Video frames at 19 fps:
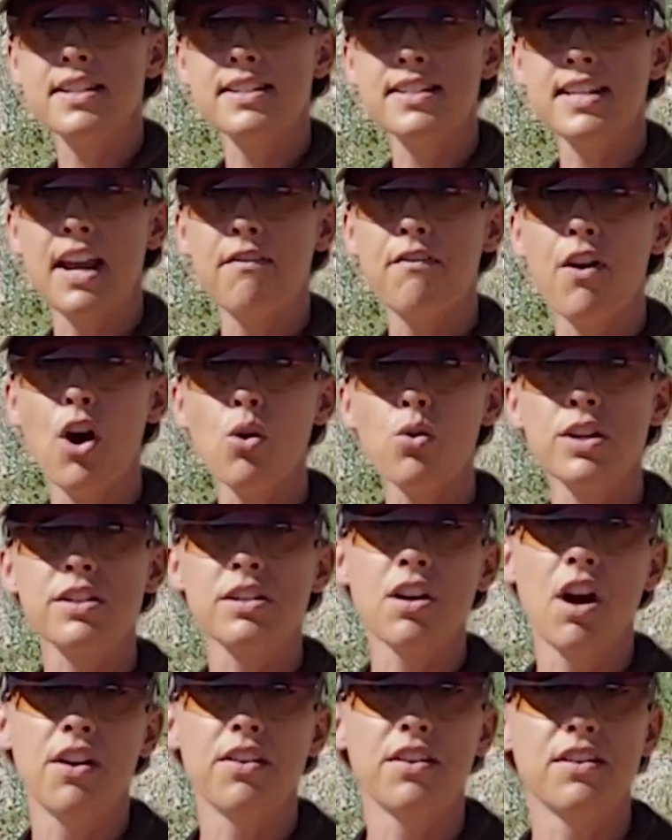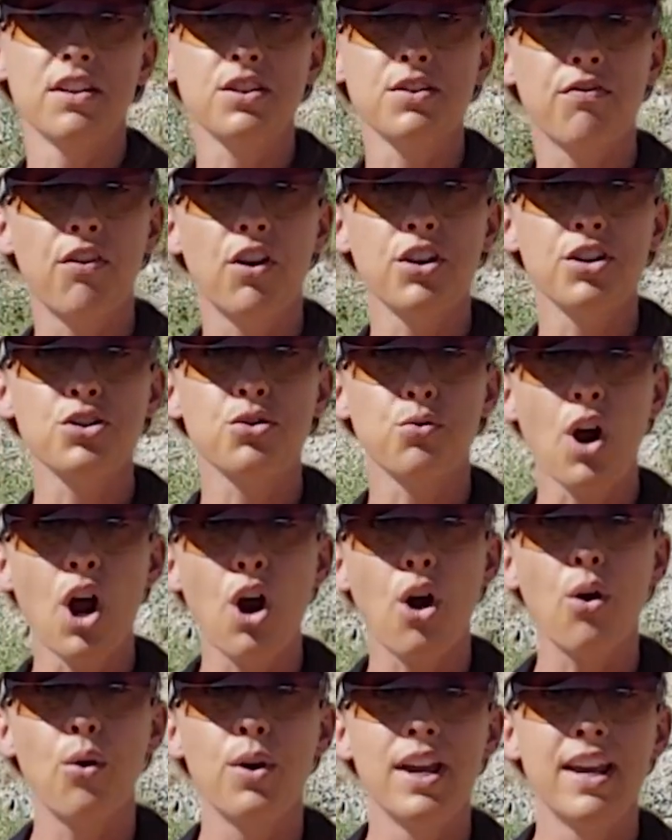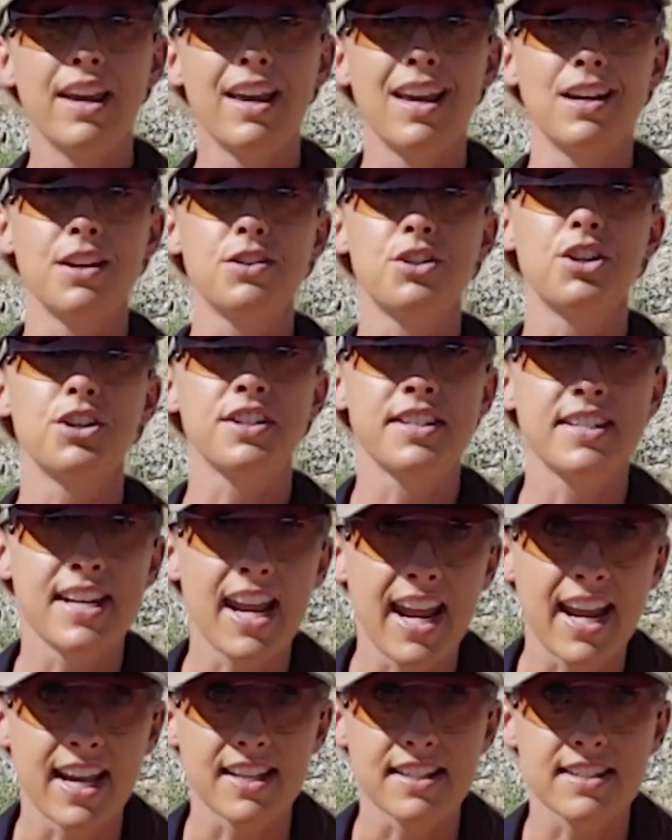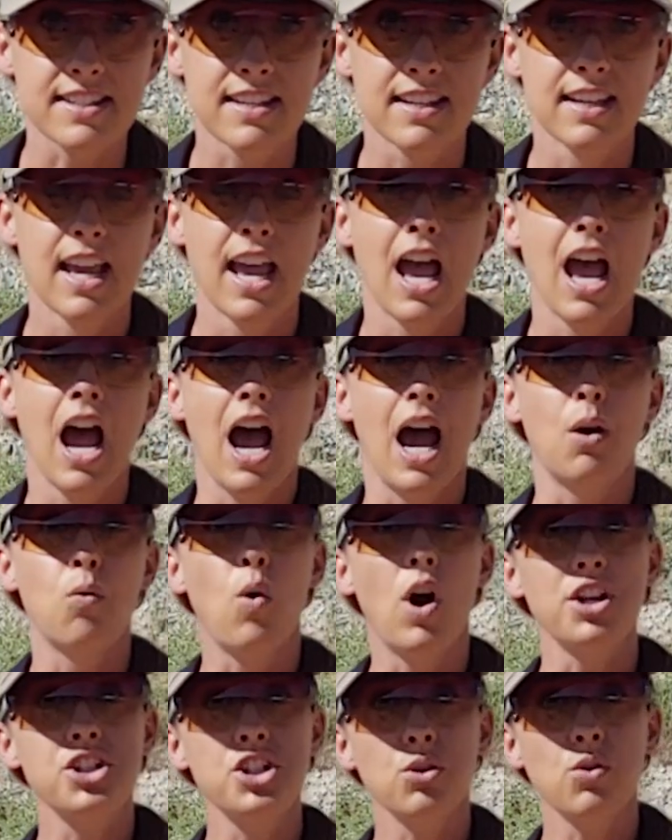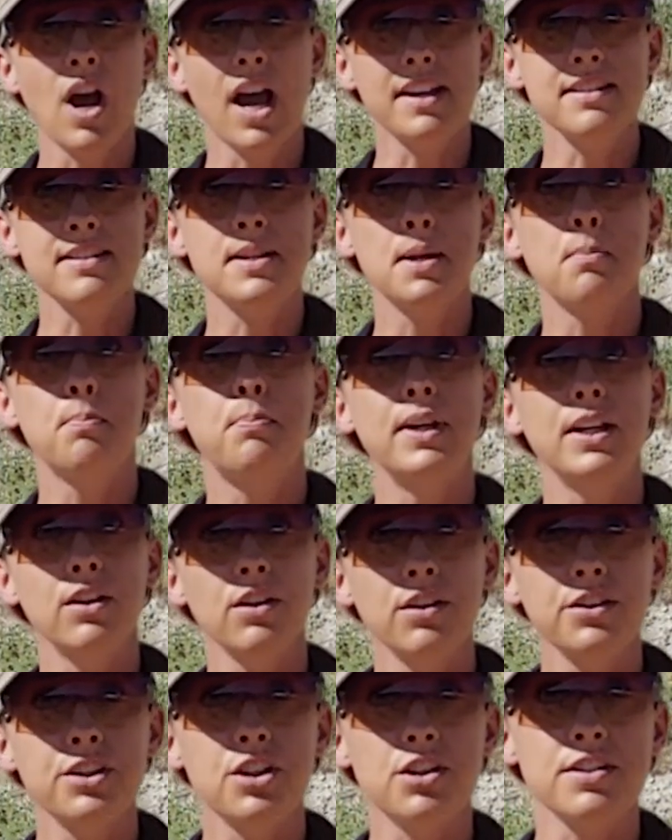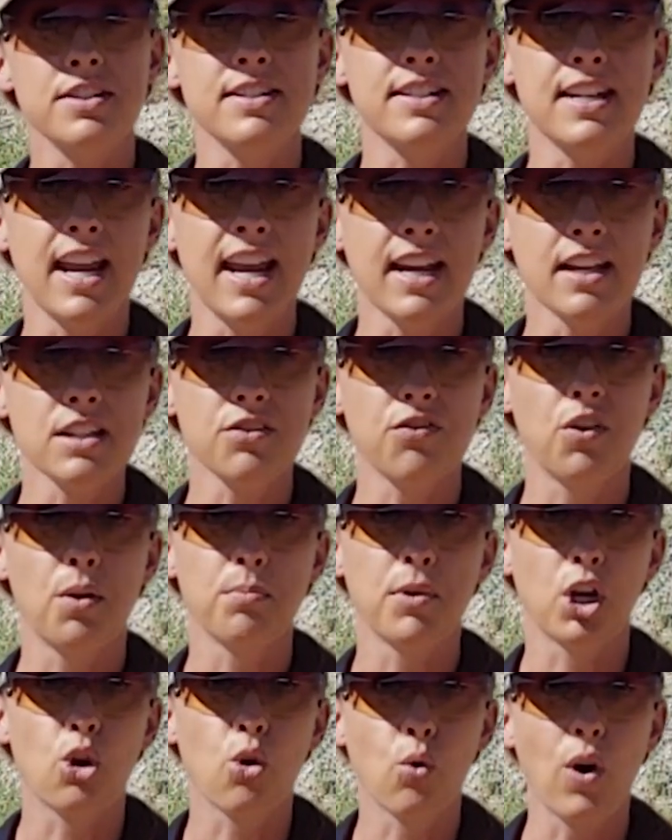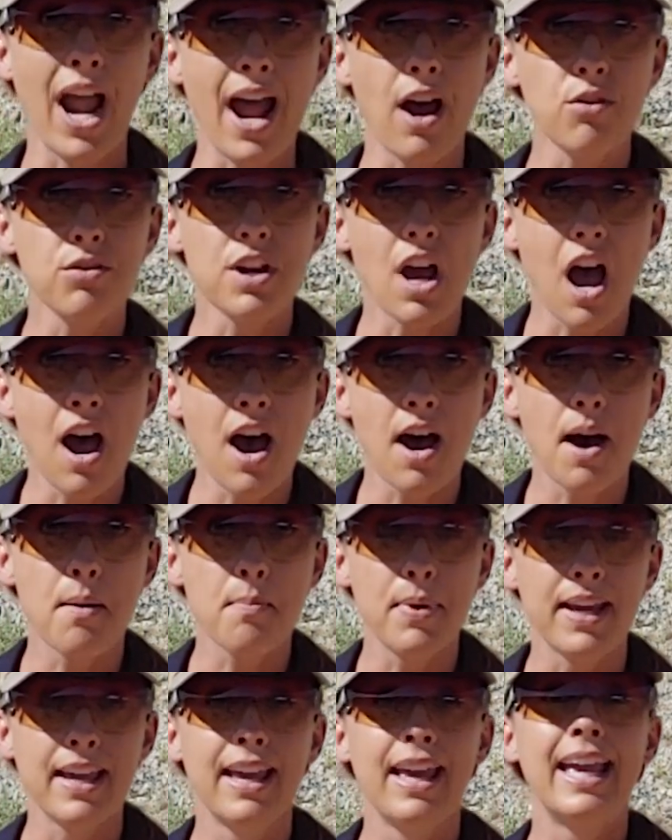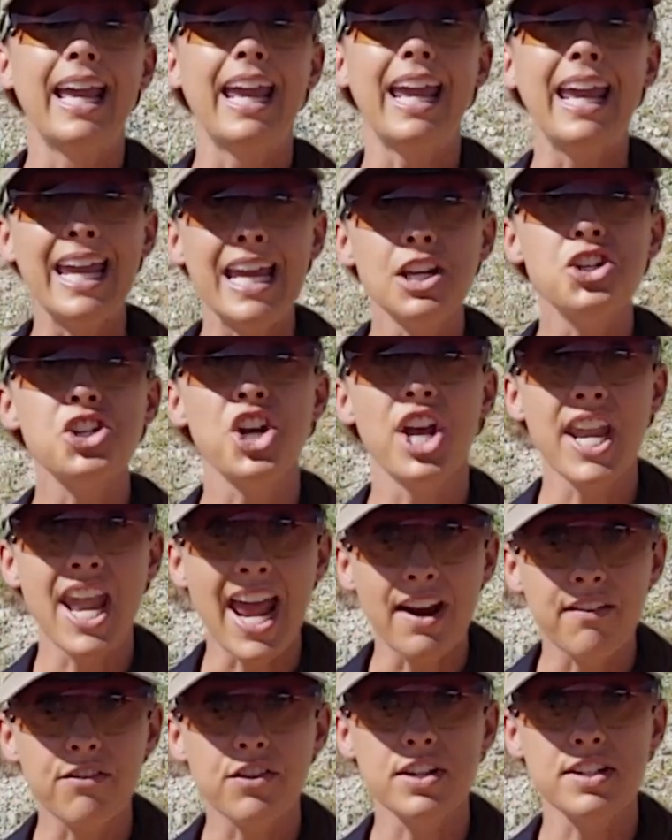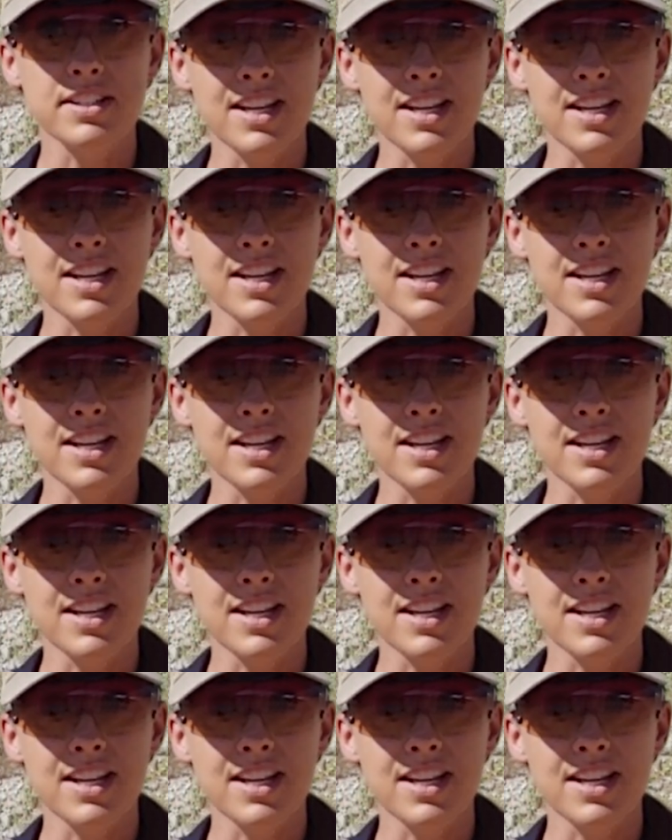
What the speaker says: to stay focused on in this first row is your stance. I want you guys to build your stance from the ground up each and every